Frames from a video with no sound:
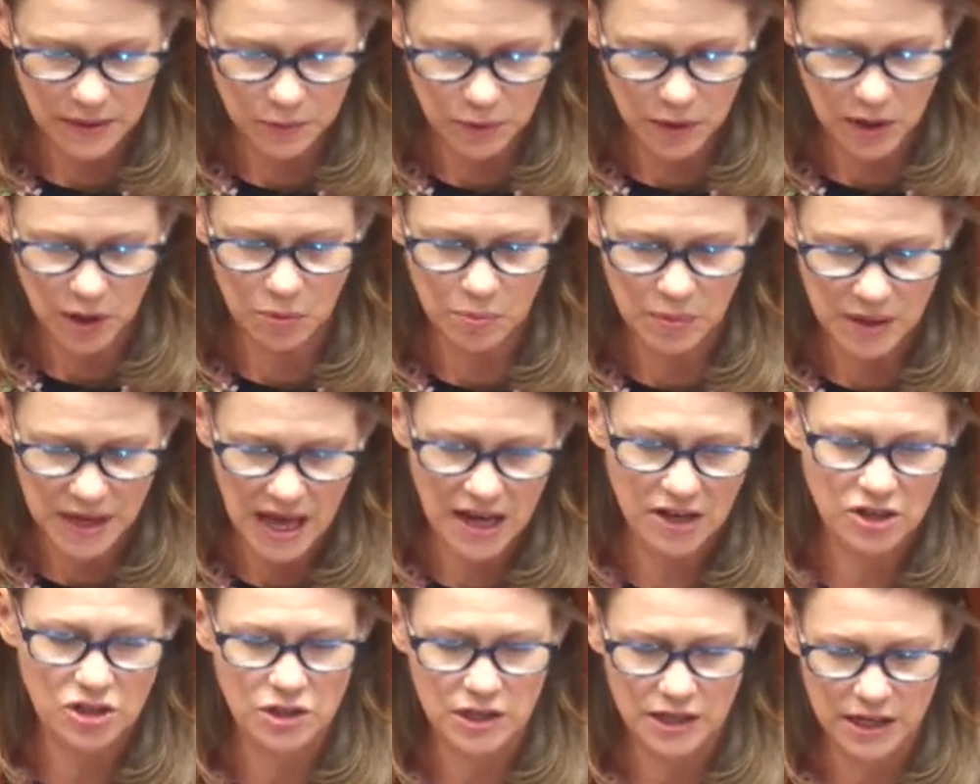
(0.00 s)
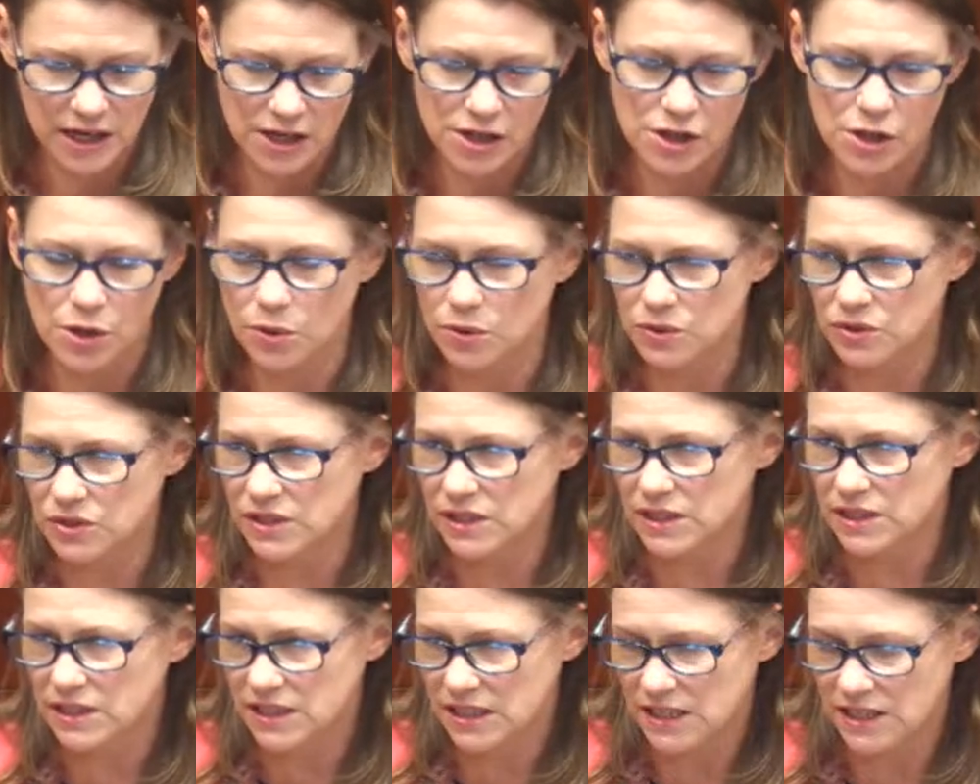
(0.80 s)
will be actually a
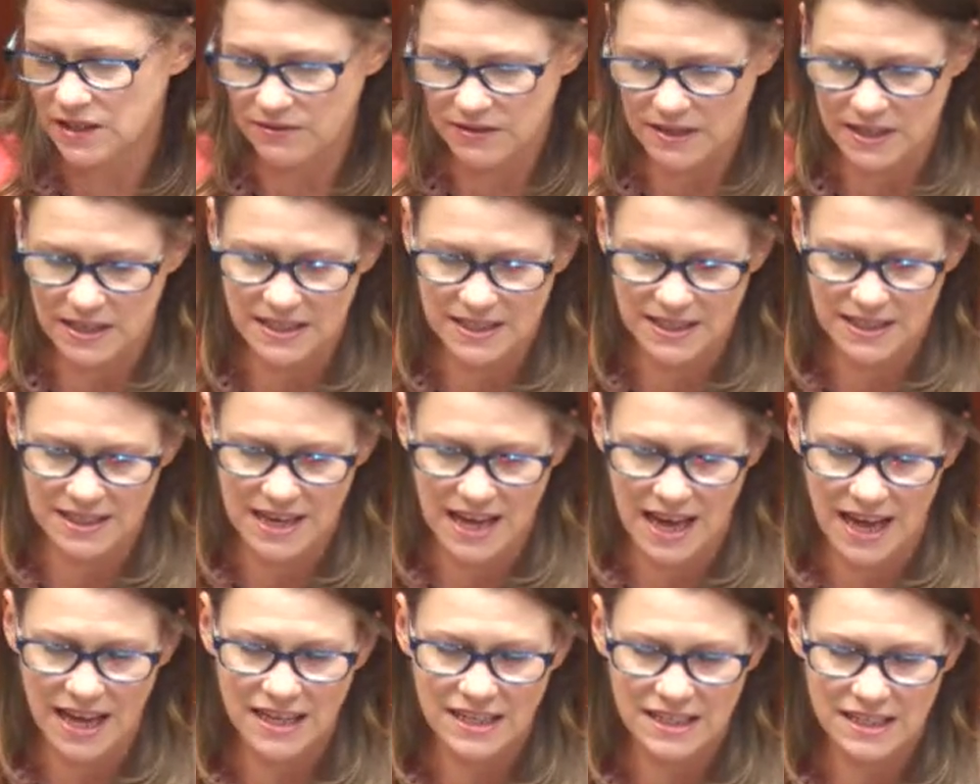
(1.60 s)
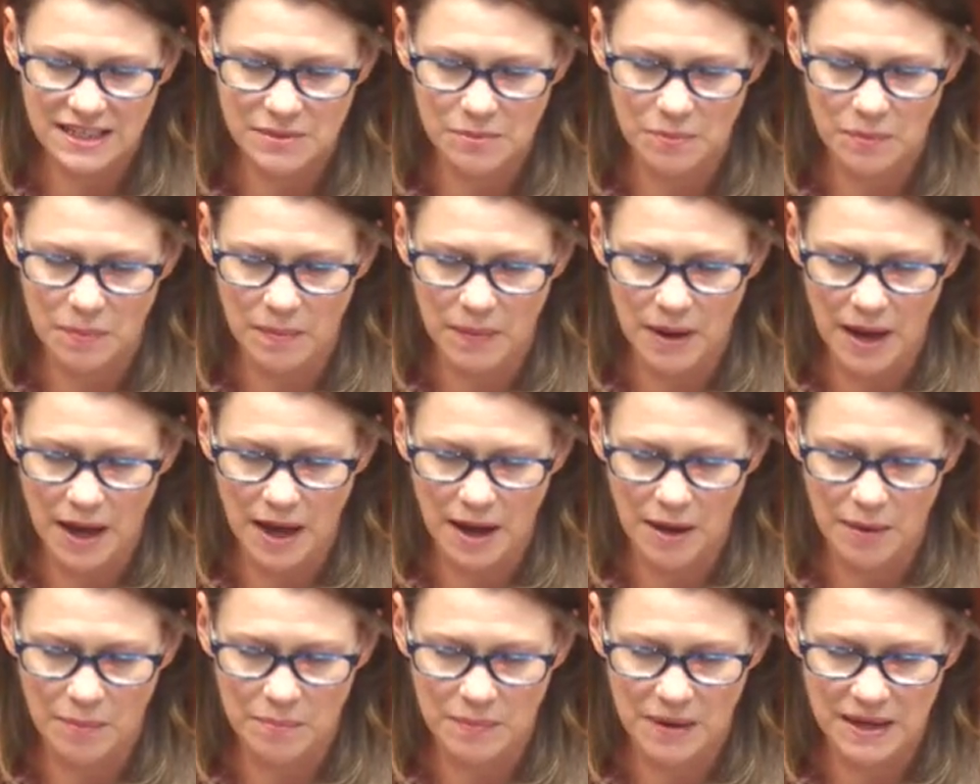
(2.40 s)
closed TV set,
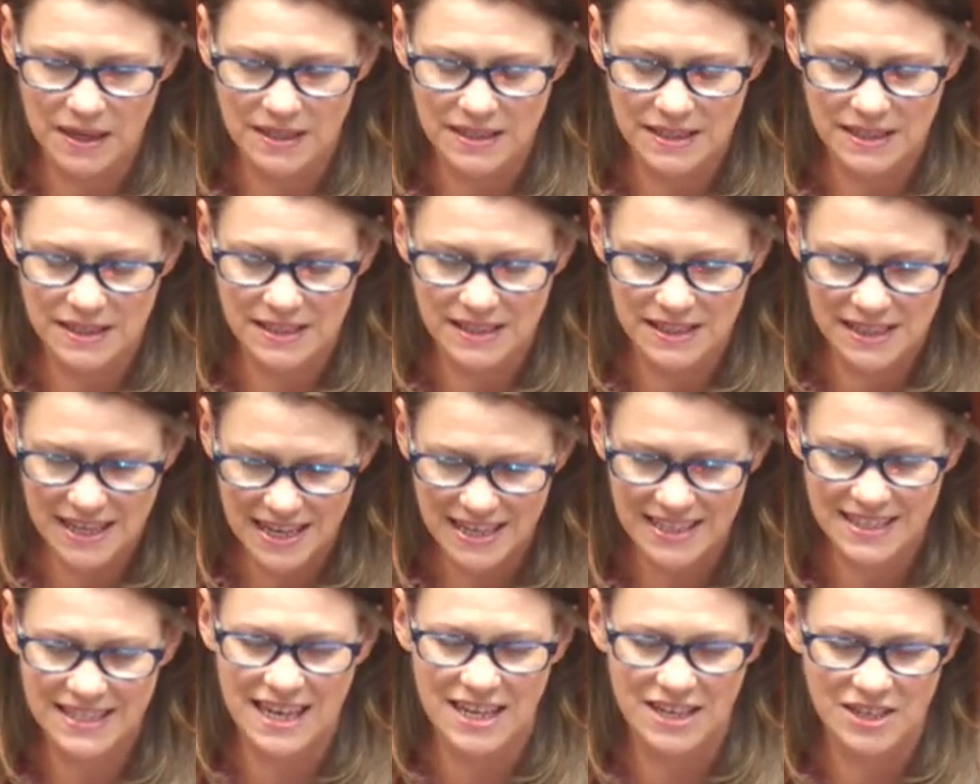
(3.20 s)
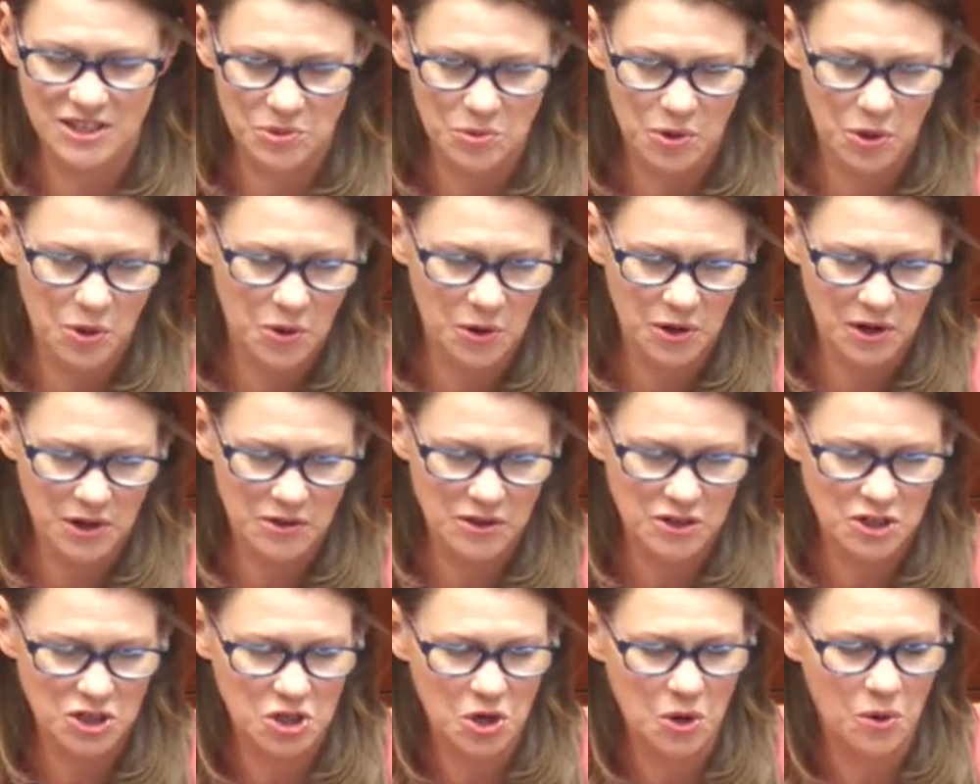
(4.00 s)
but TSN is
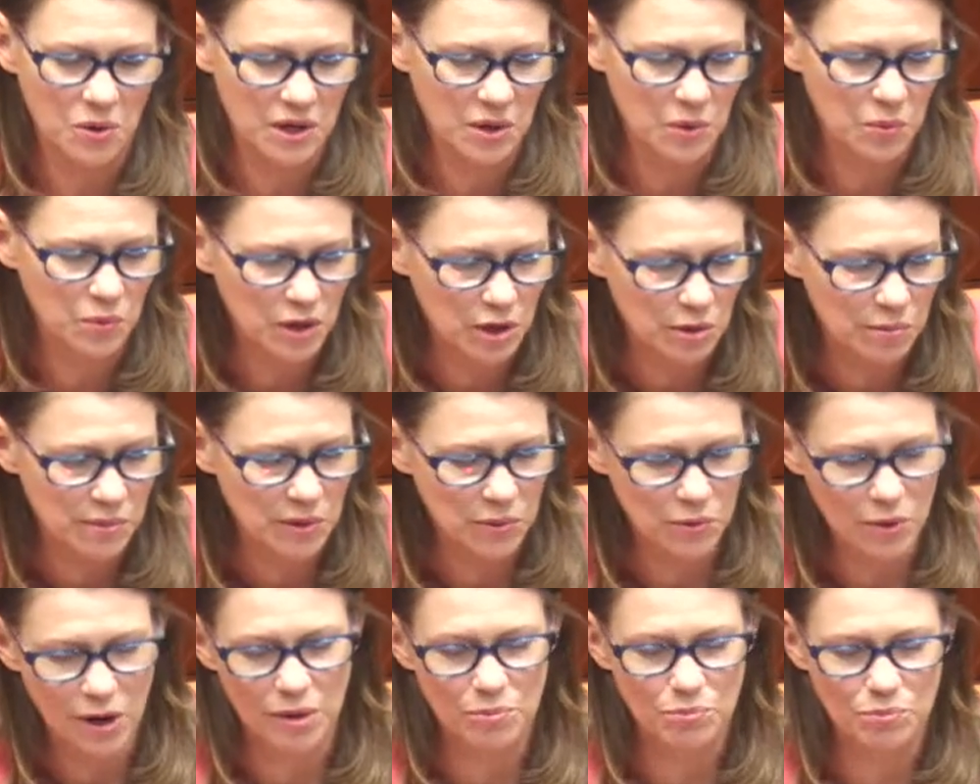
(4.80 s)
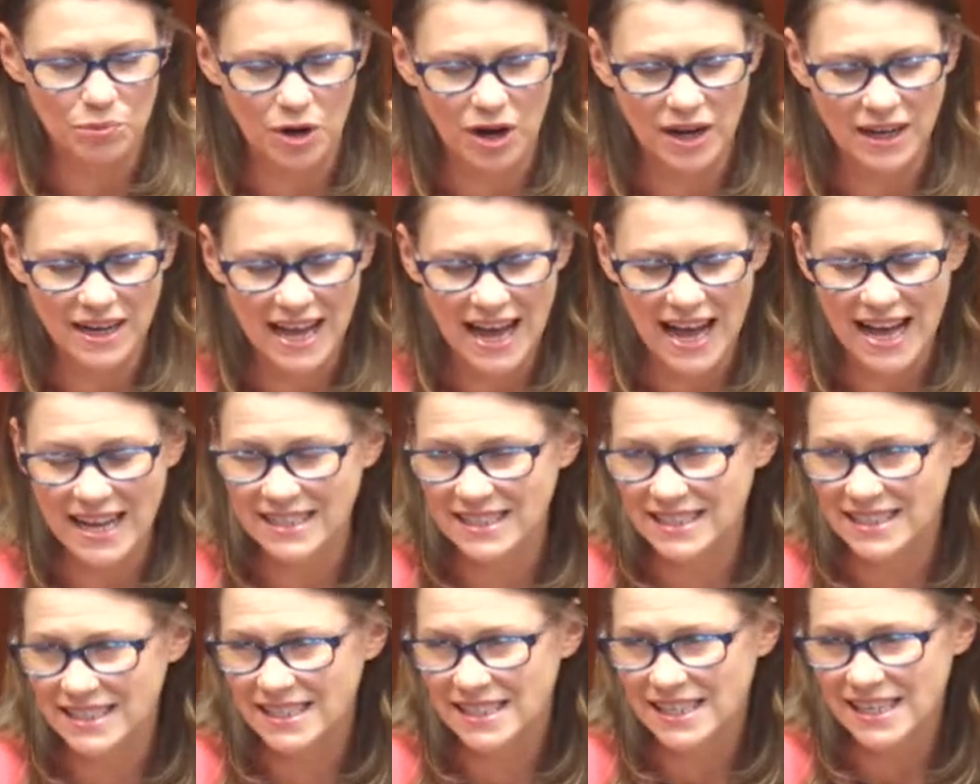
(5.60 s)
recording the show and it will be
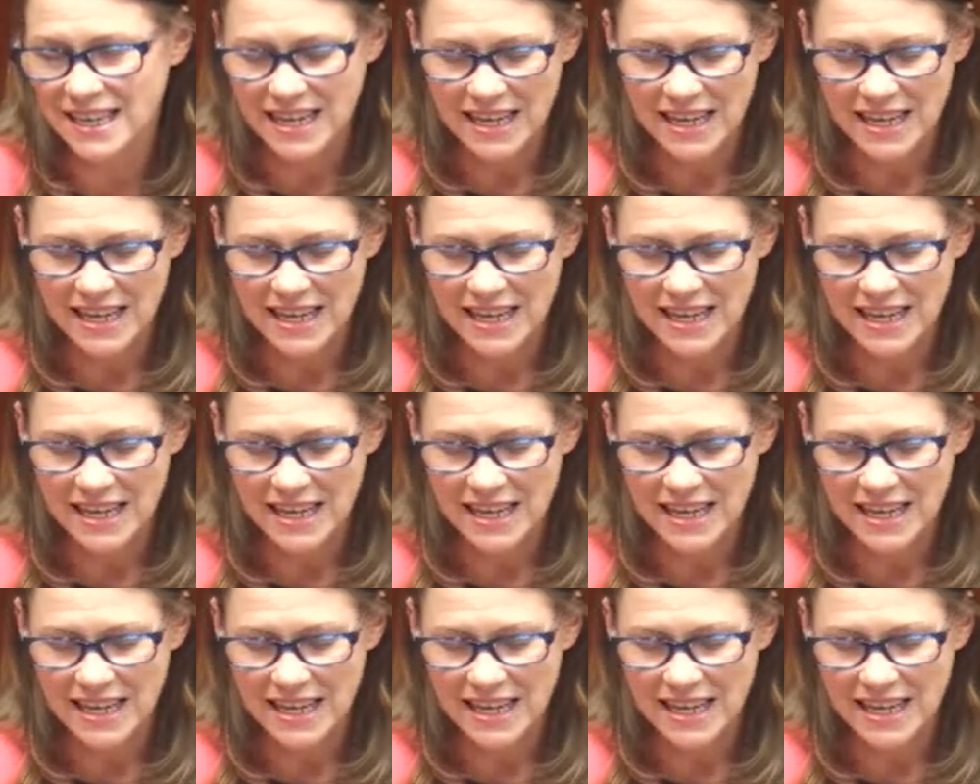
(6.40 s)
broadcast